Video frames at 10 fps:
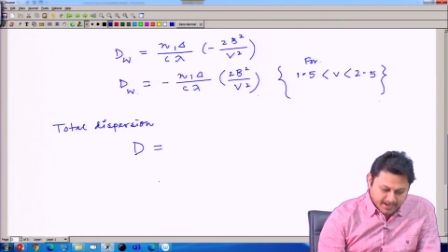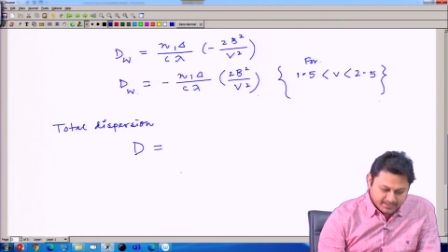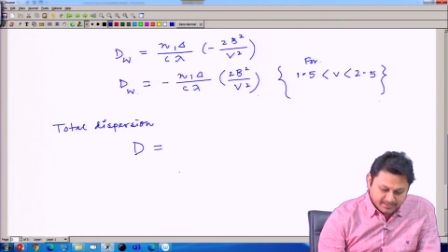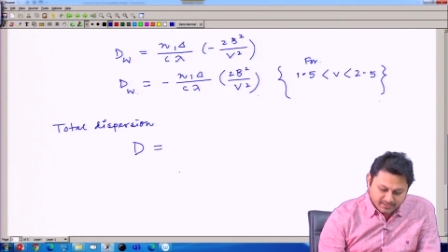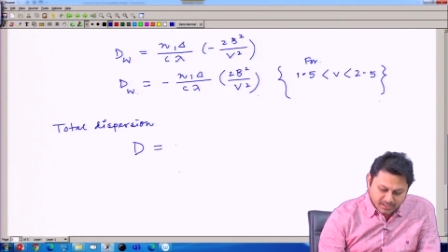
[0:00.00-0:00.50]

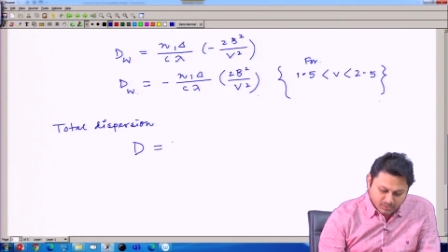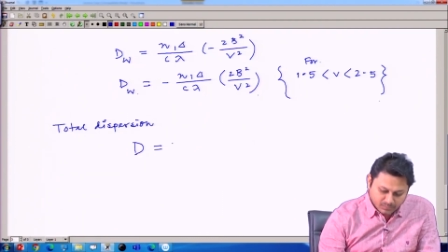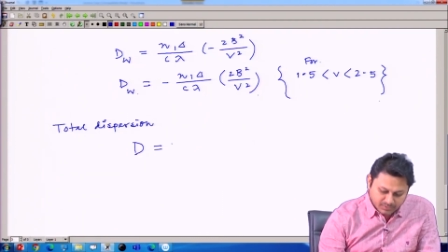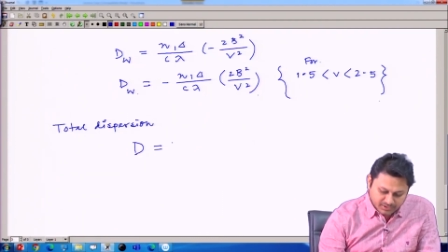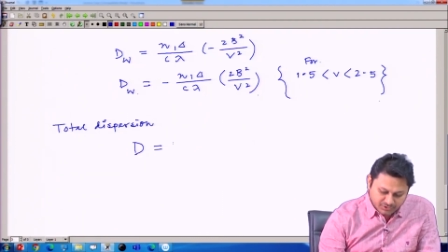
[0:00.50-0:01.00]
and
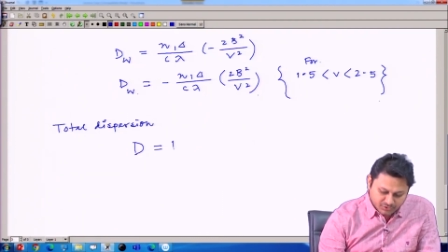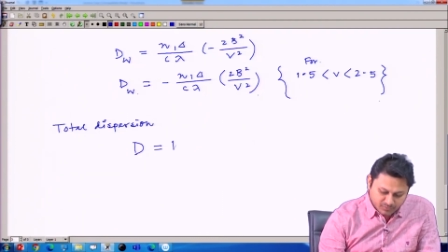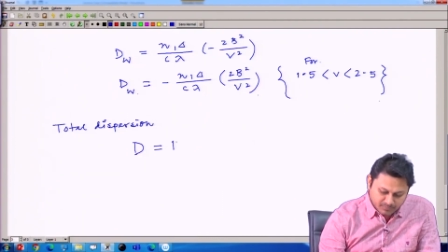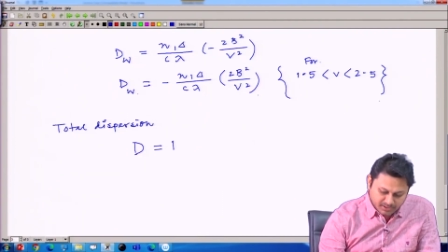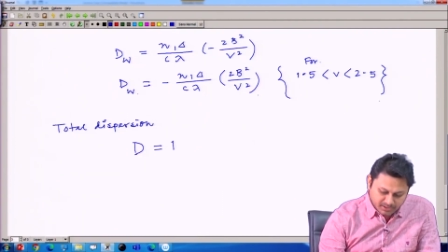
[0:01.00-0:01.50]
now it
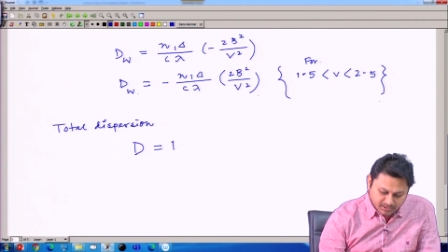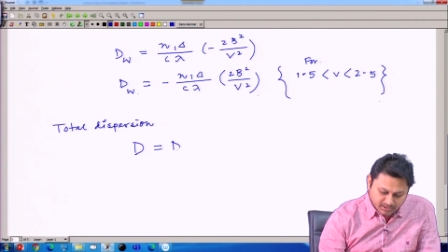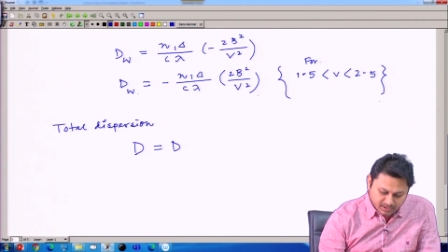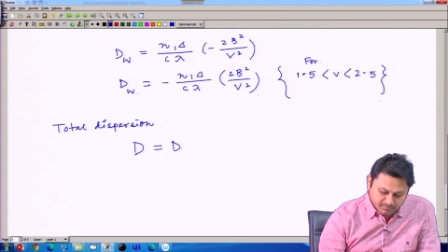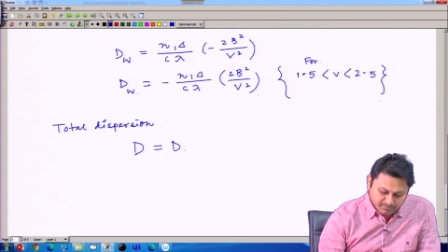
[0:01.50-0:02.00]
should be
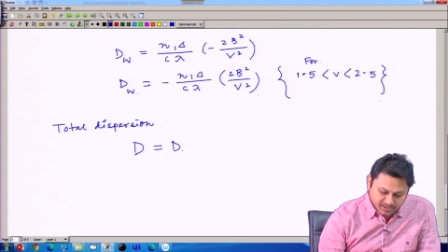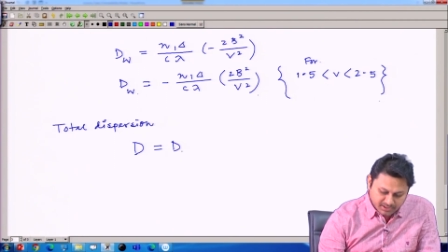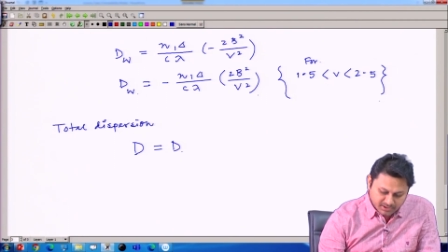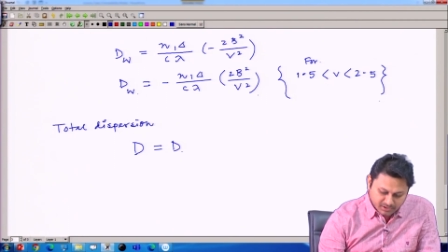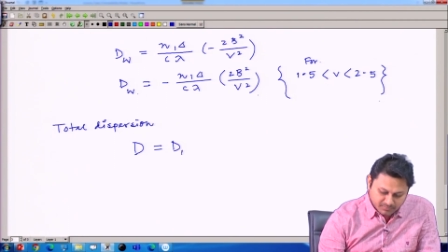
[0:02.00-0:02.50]
the
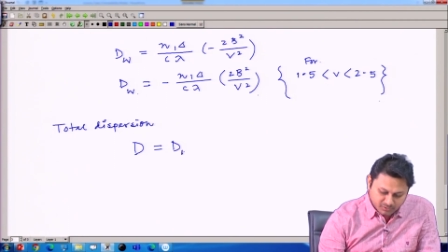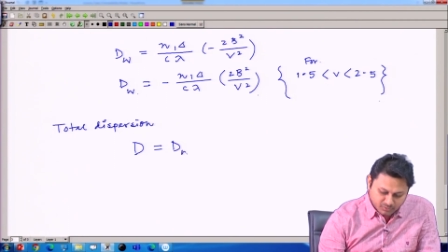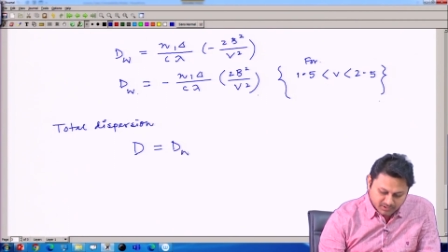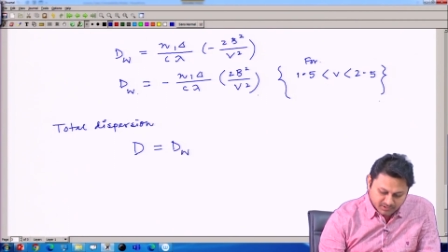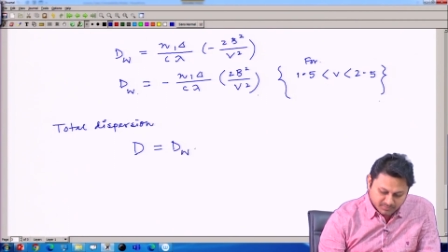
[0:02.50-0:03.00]
combination of
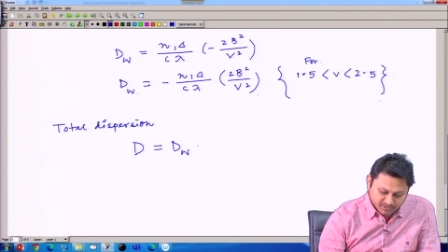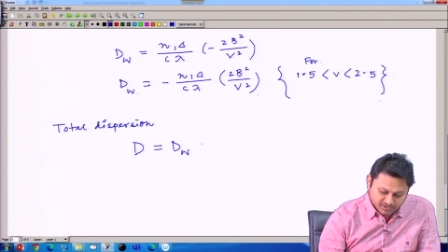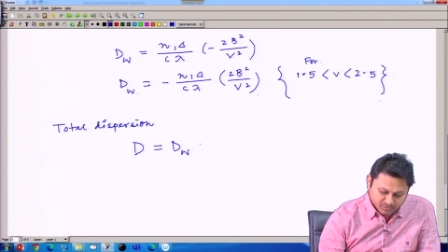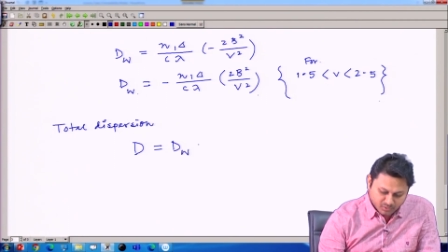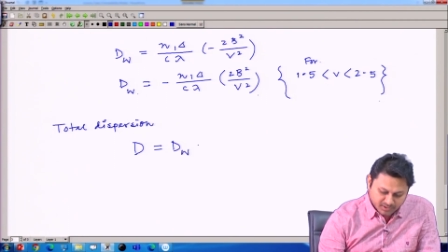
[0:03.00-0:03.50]
two
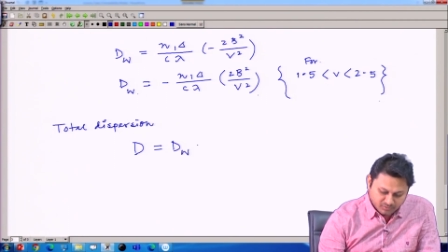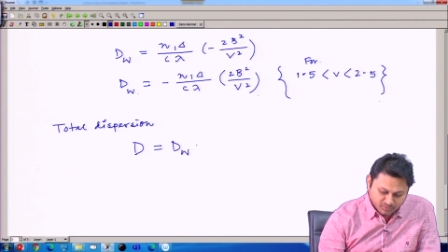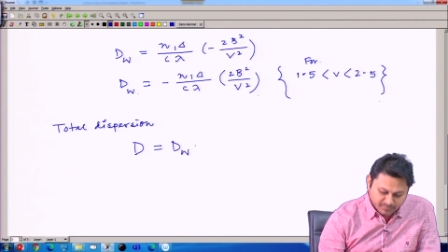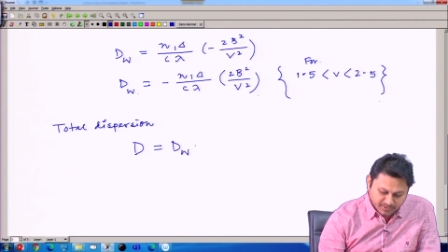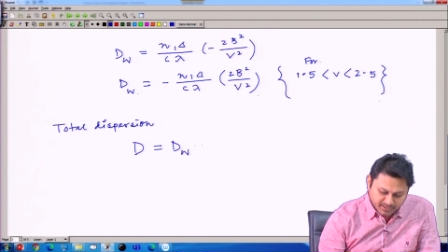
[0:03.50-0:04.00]
dispersion one is
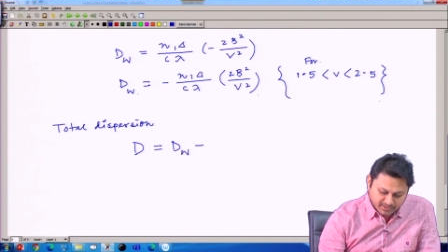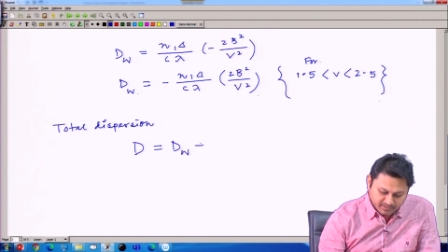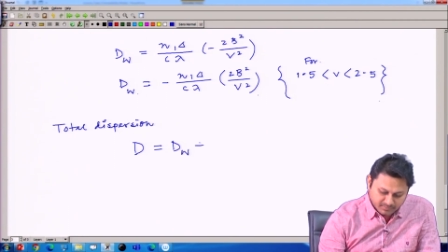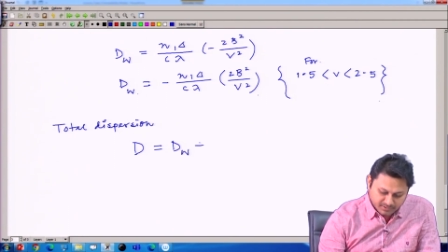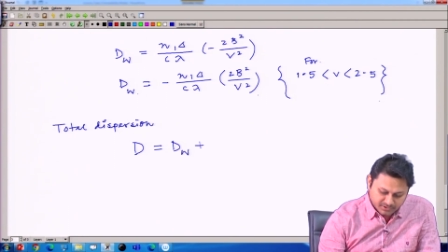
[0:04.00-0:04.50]
waveguide
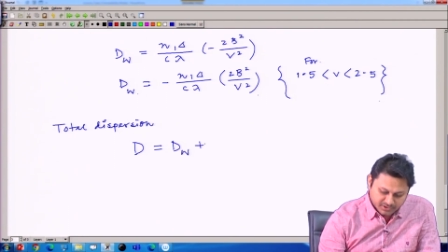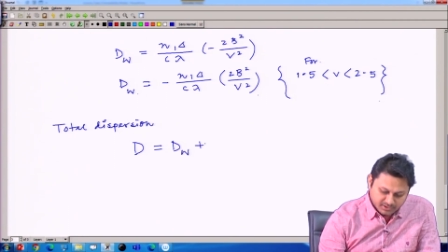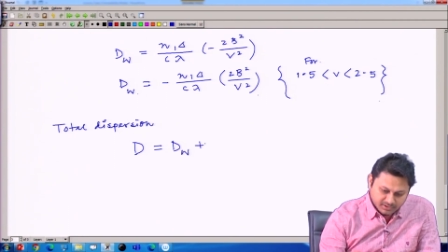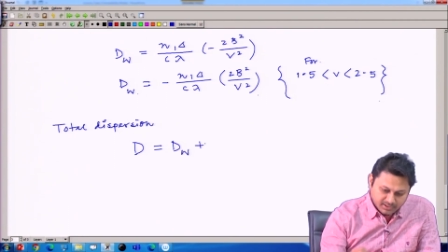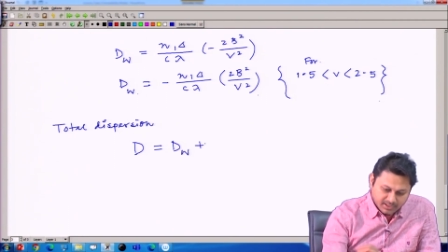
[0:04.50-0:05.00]

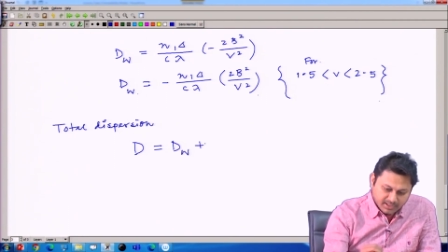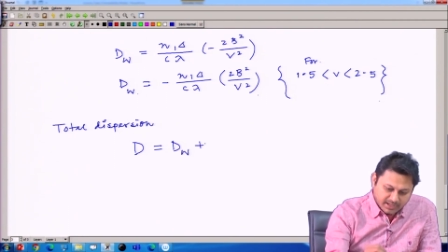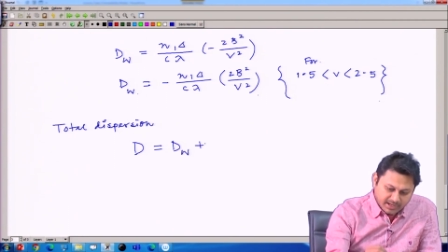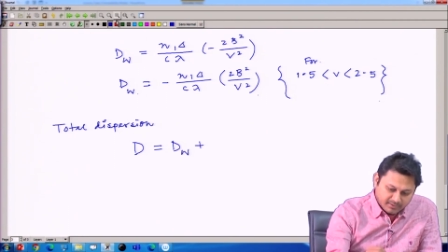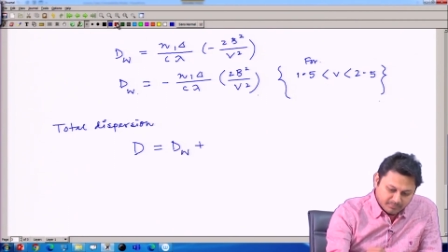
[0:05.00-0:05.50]
dispersion
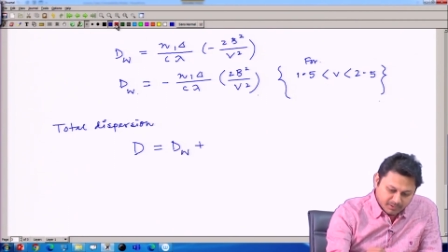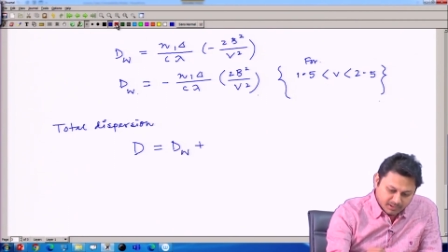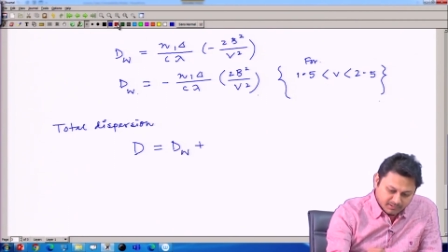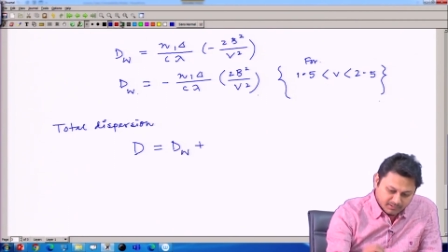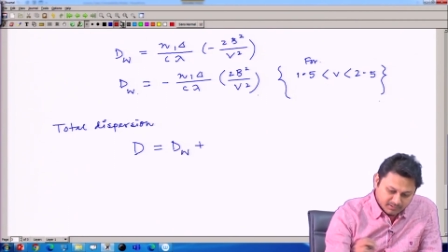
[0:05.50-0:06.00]
and
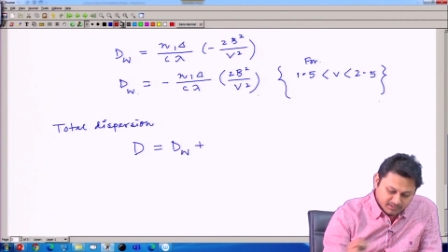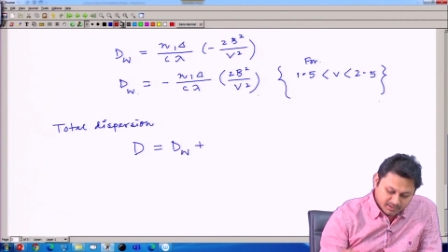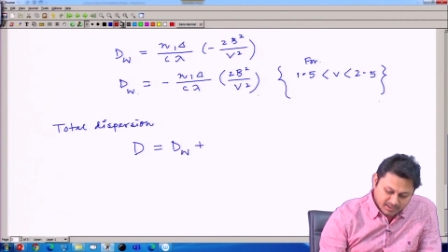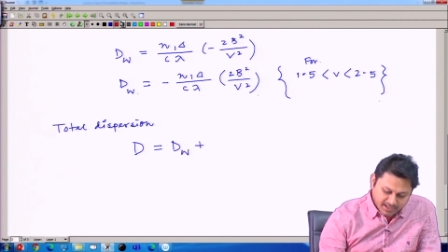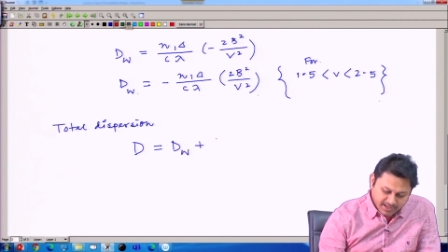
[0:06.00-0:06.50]
plus
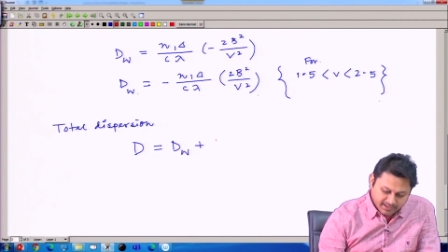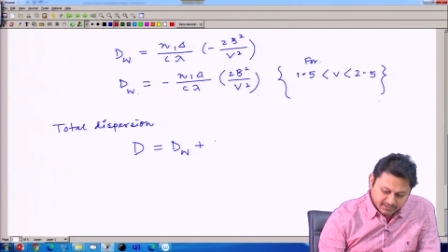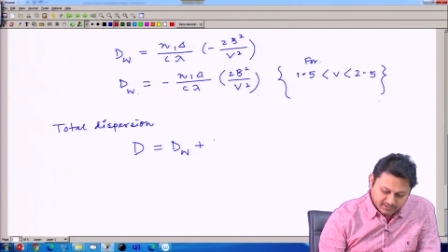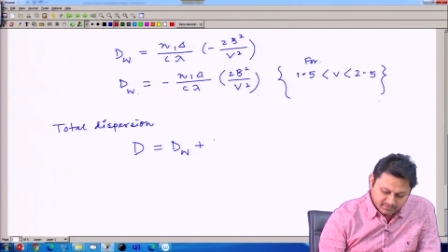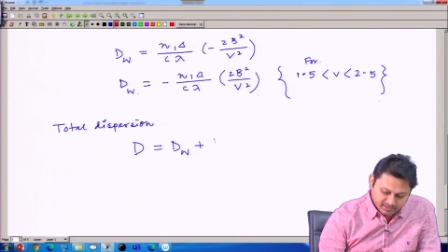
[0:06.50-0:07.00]

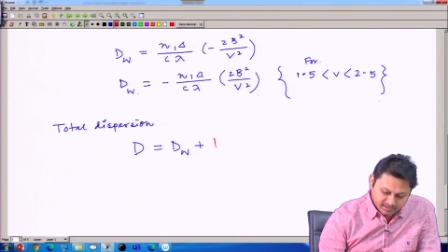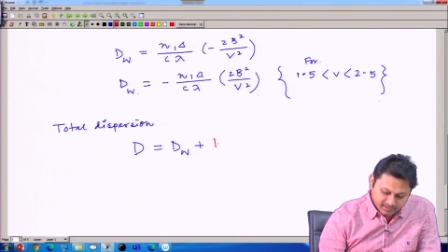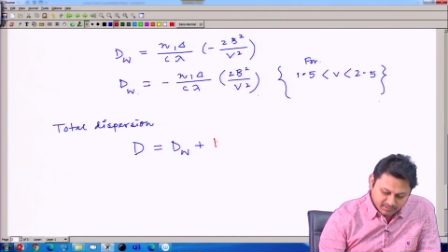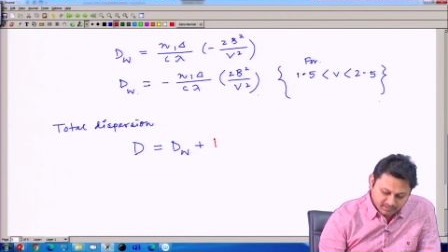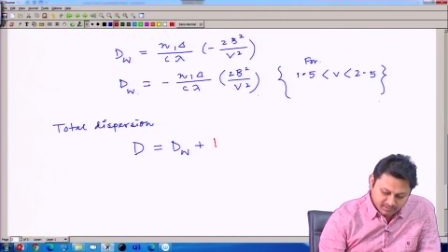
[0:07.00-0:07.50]
another
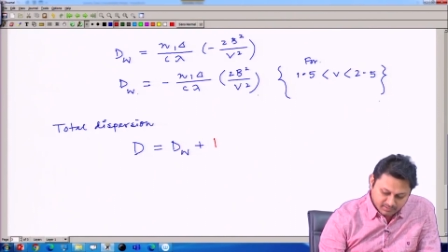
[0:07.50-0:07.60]
is